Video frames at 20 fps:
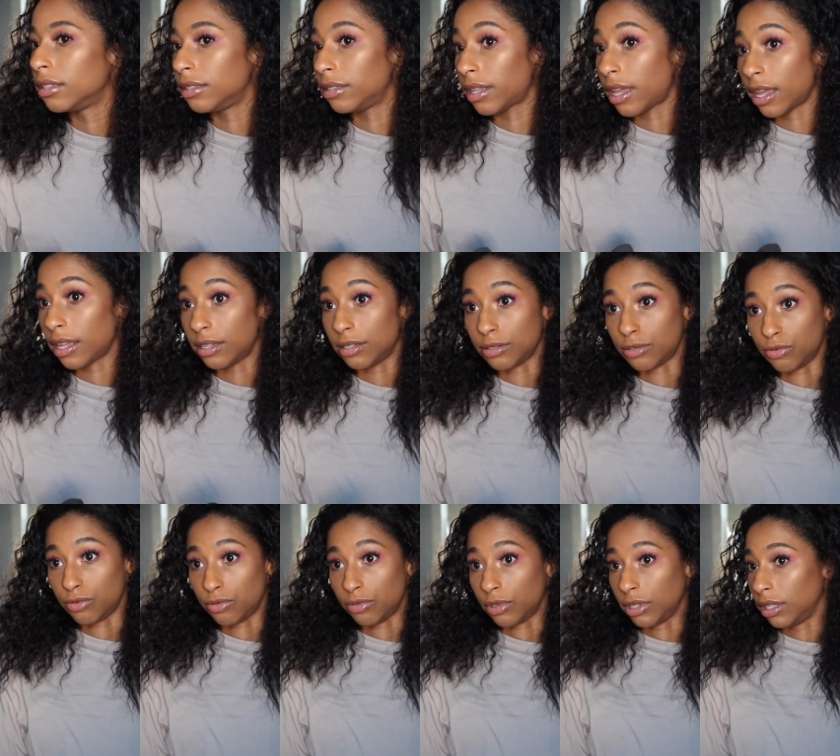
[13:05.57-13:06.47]
That is
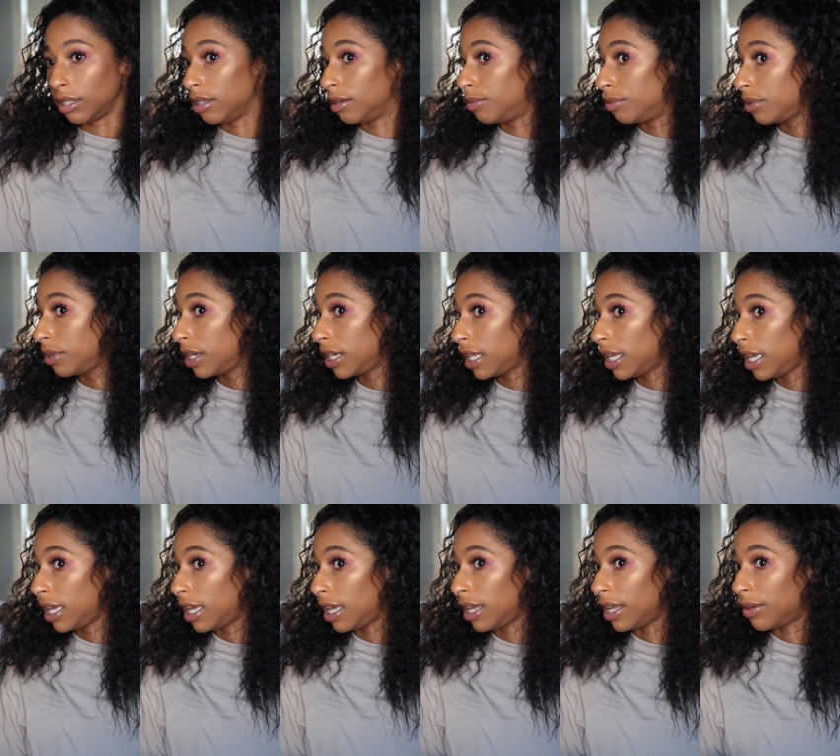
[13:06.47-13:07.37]
really
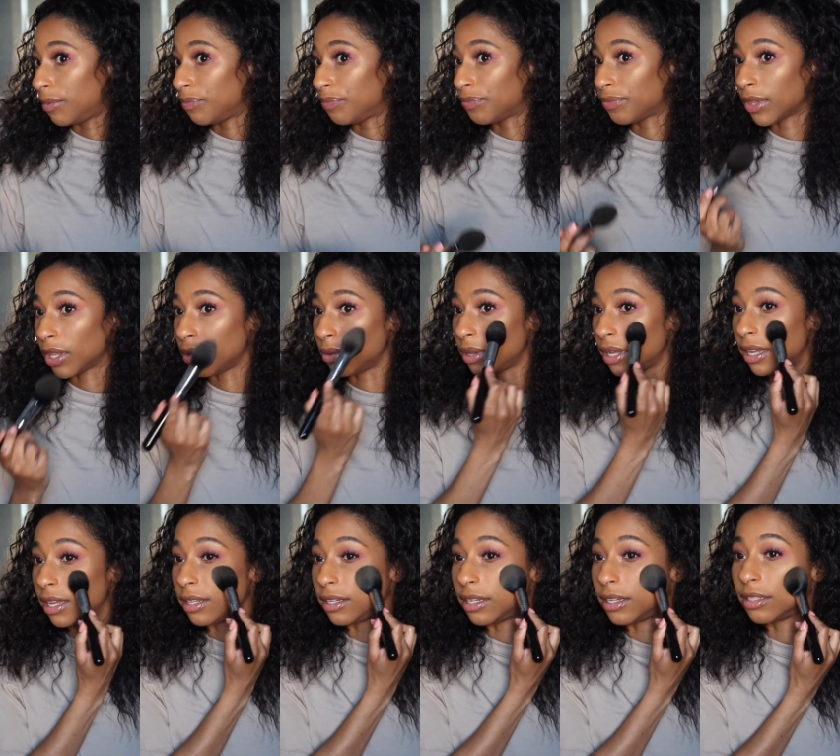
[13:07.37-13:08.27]
pretty.
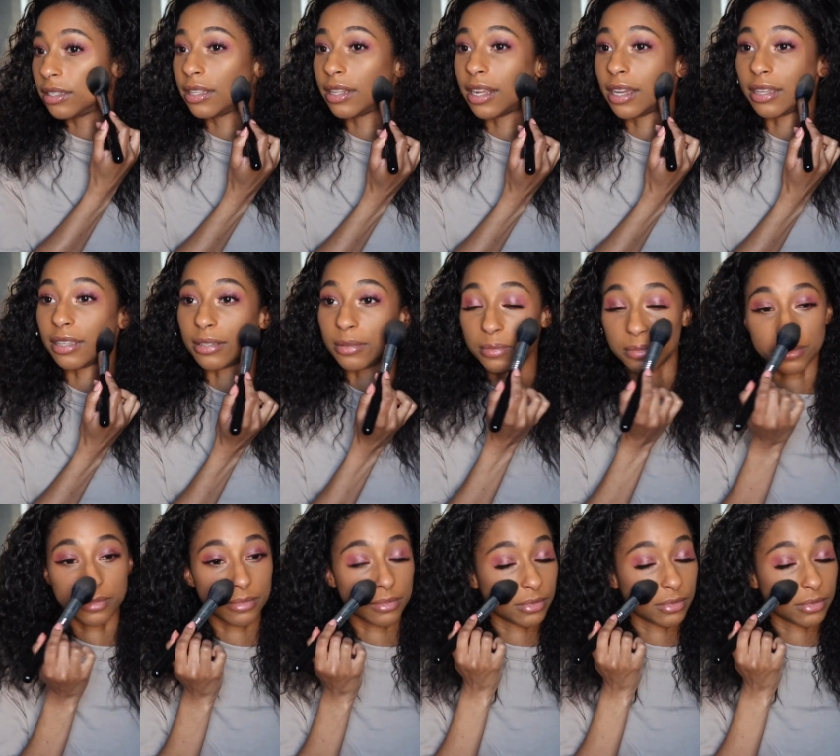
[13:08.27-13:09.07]
Okay, now that I am